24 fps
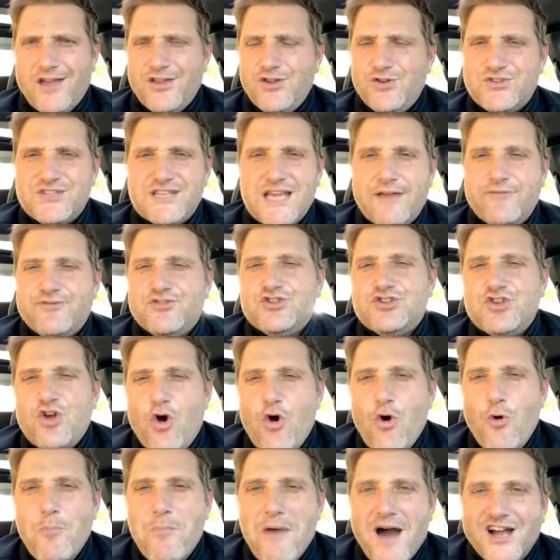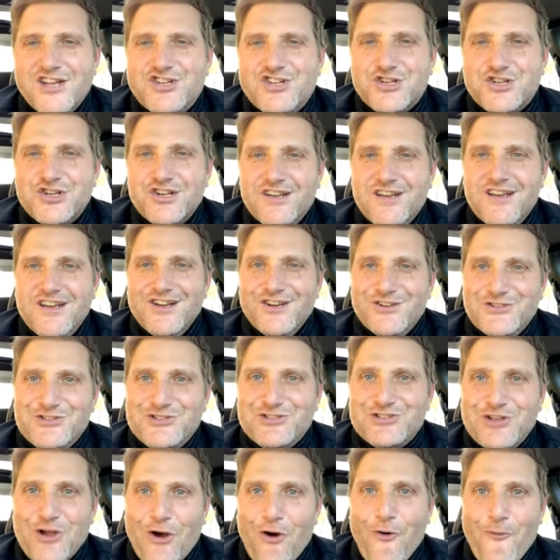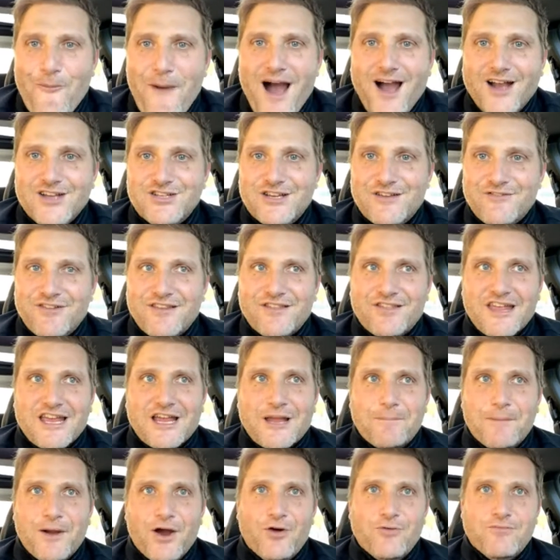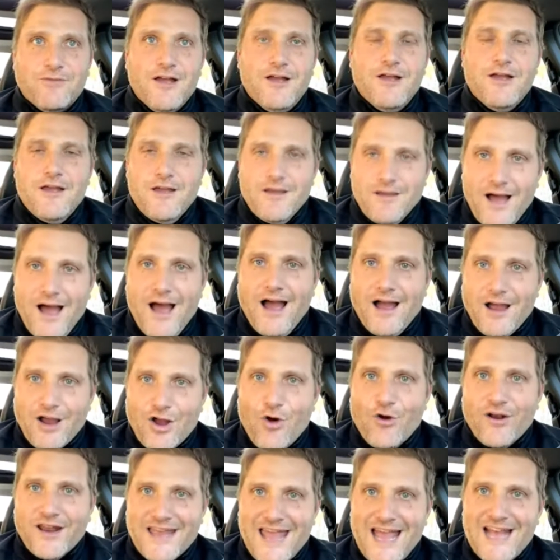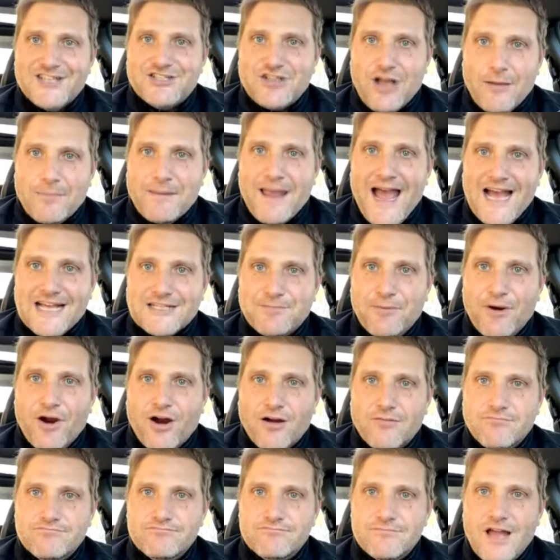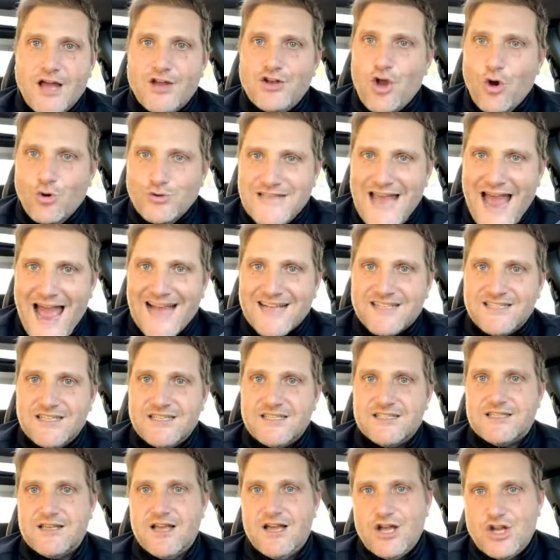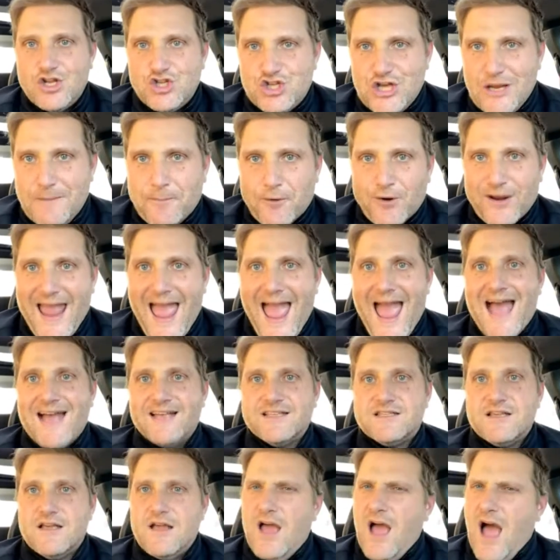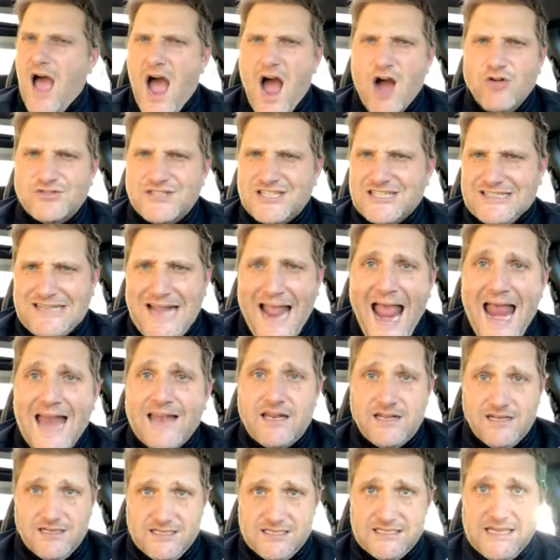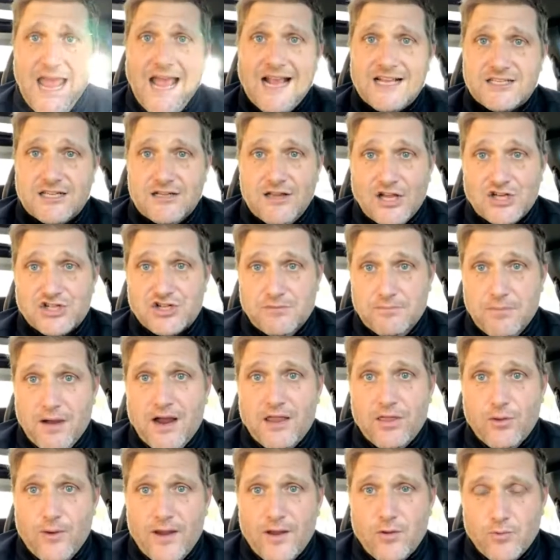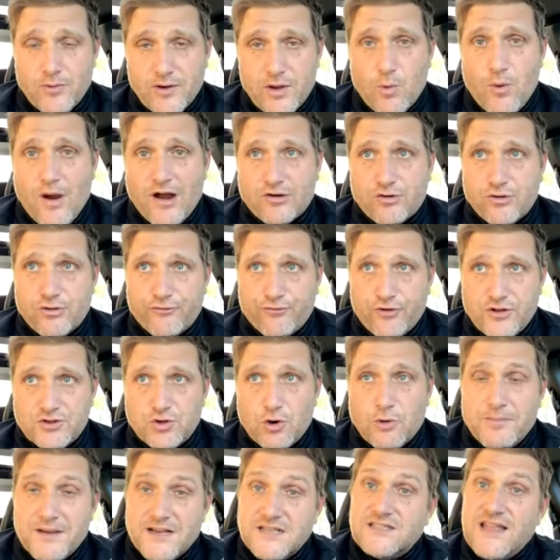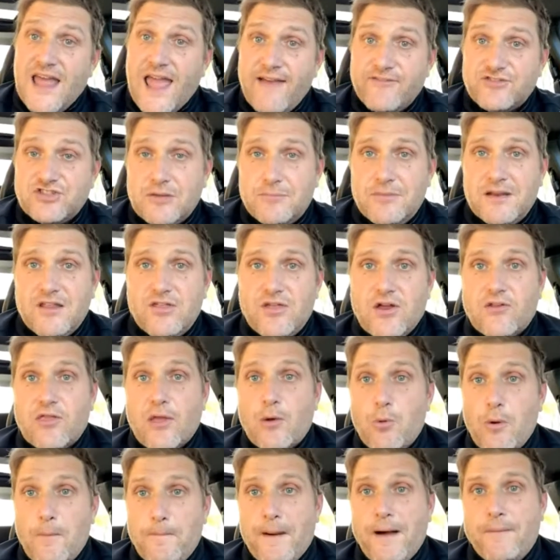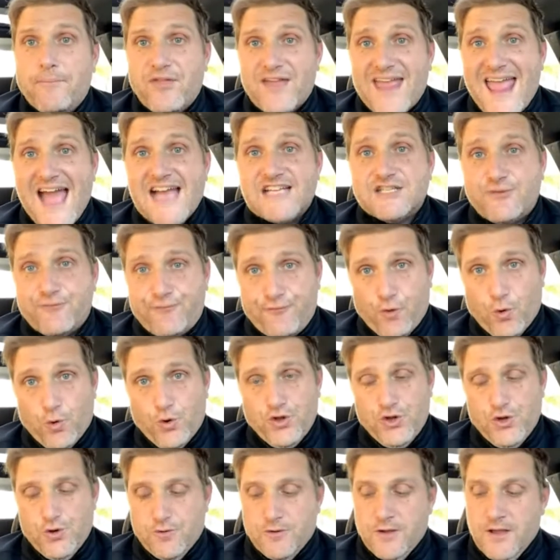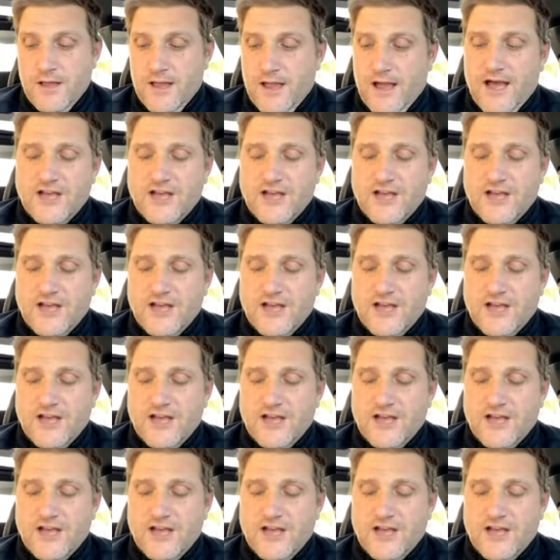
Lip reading: You save so much if you think about going to K-Stop Gas Bar. No taxes, cheaper gas. Outstanding snack selection, by the way, when you walk through the front door, because they have somebody there that will pump the gas for you.